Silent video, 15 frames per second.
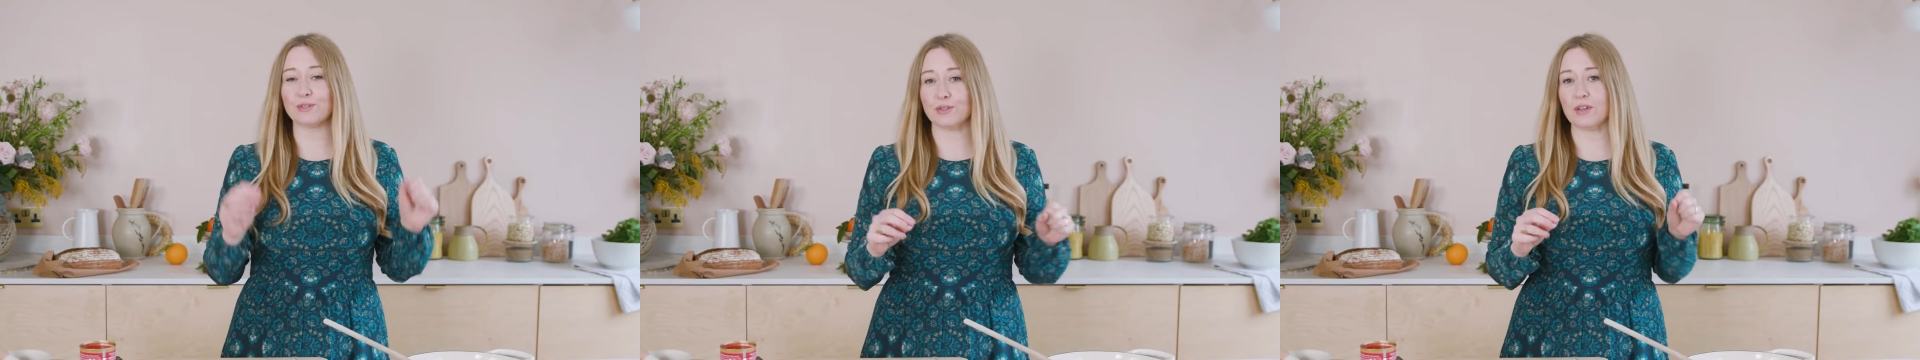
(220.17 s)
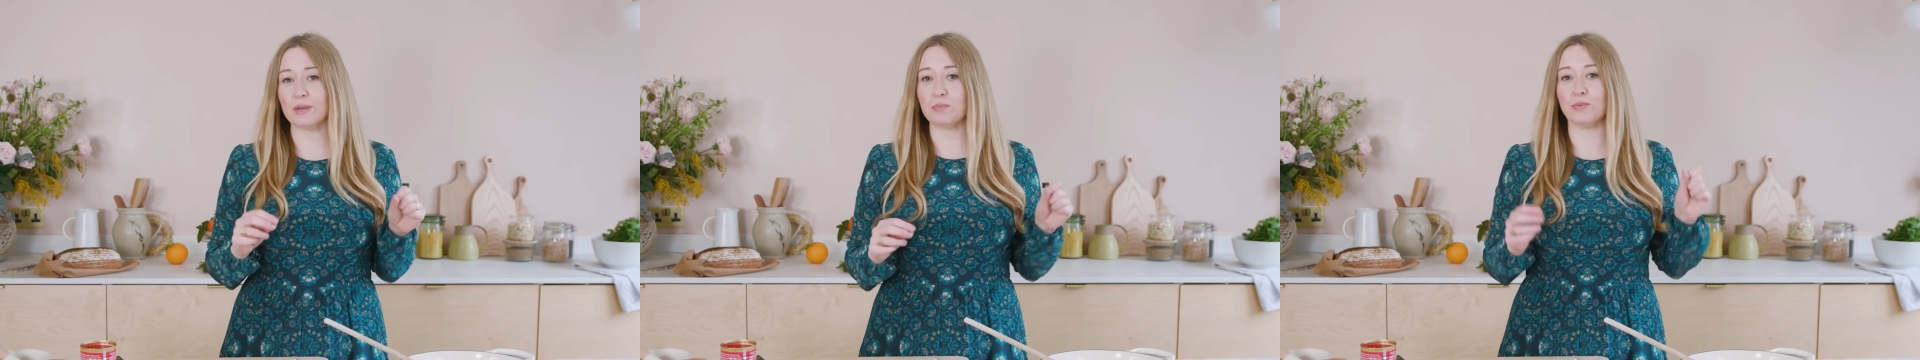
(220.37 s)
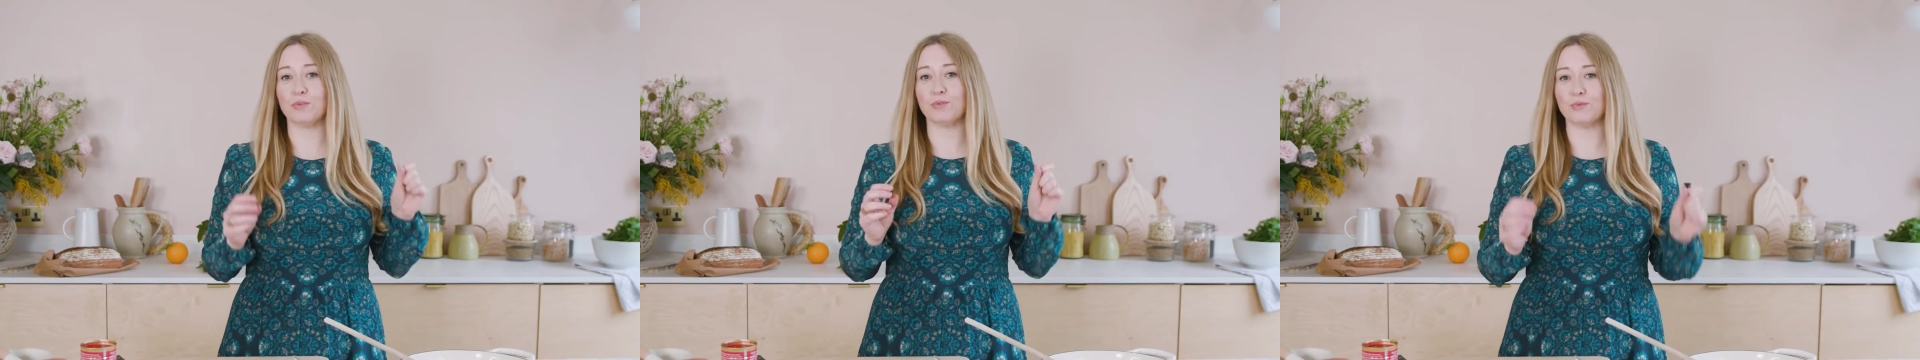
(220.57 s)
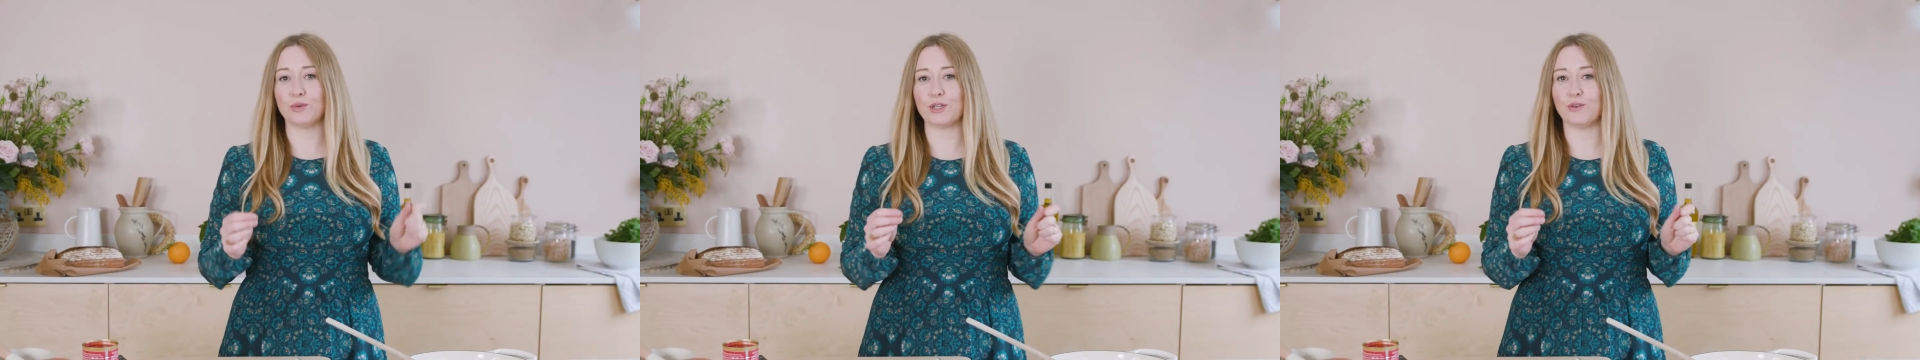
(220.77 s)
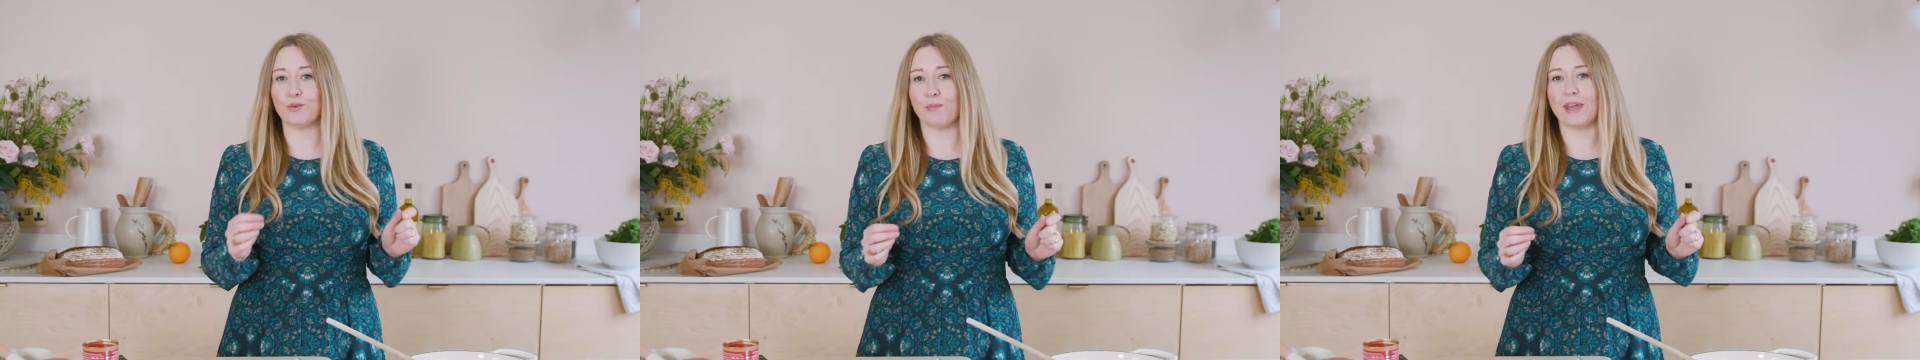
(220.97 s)
triple
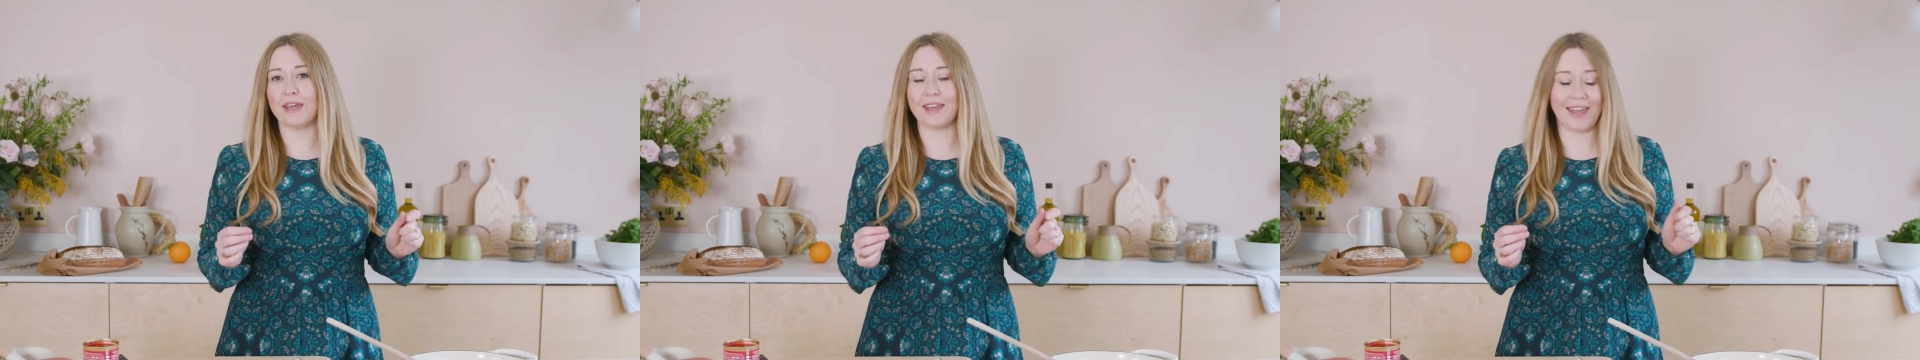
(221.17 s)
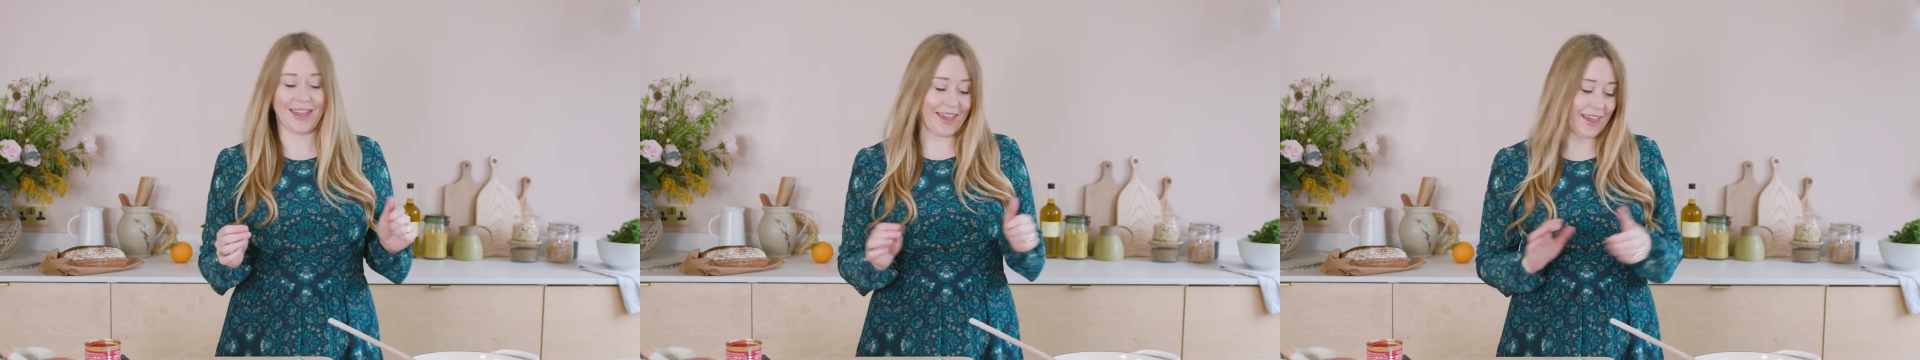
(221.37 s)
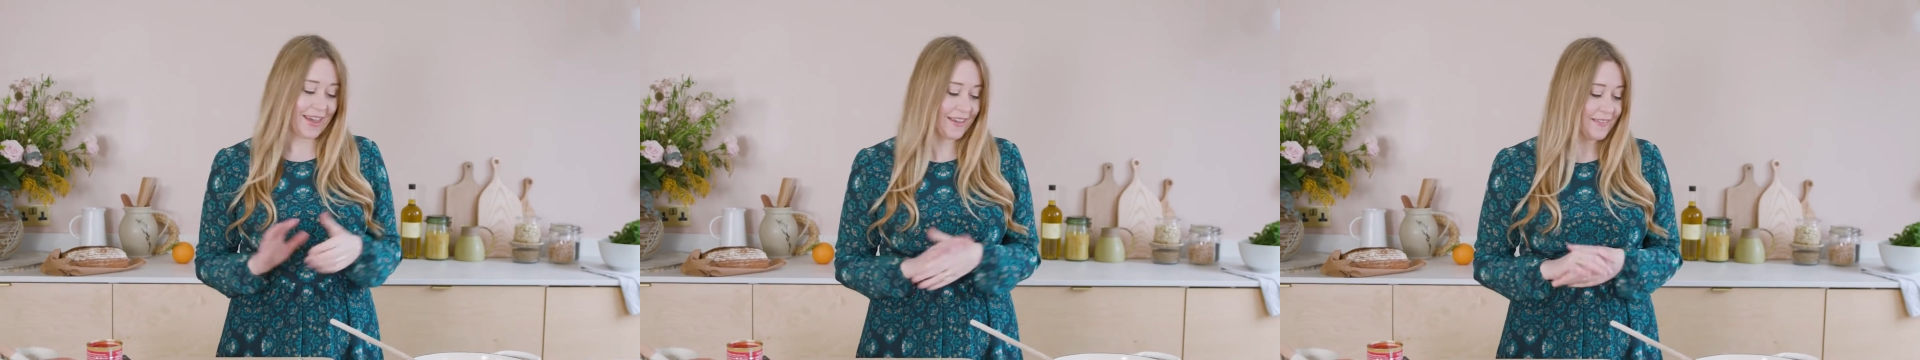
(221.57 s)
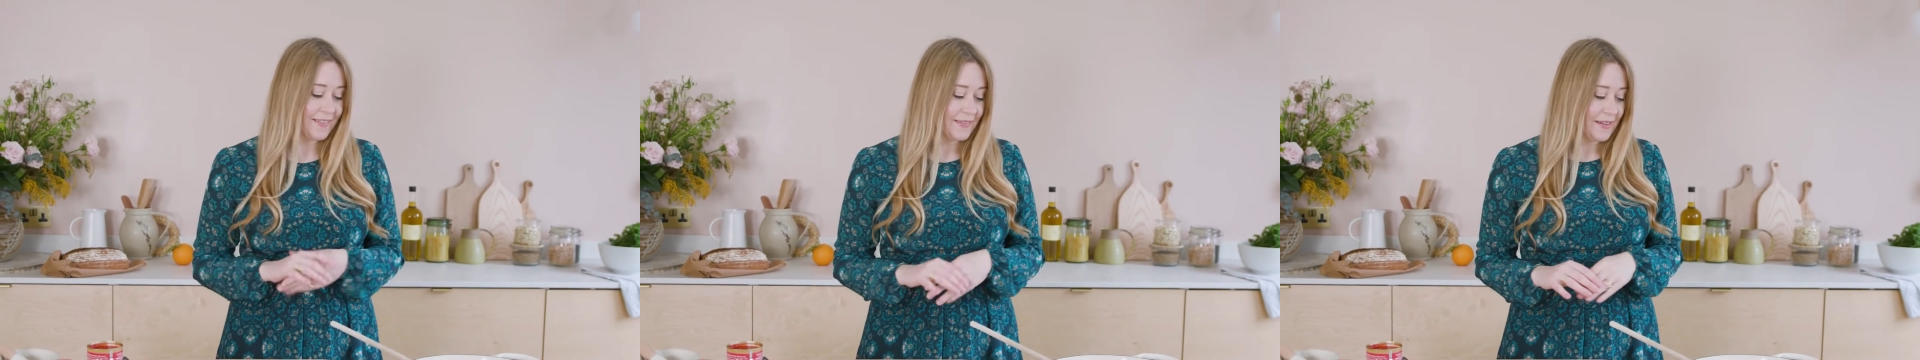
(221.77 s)
when you're making it.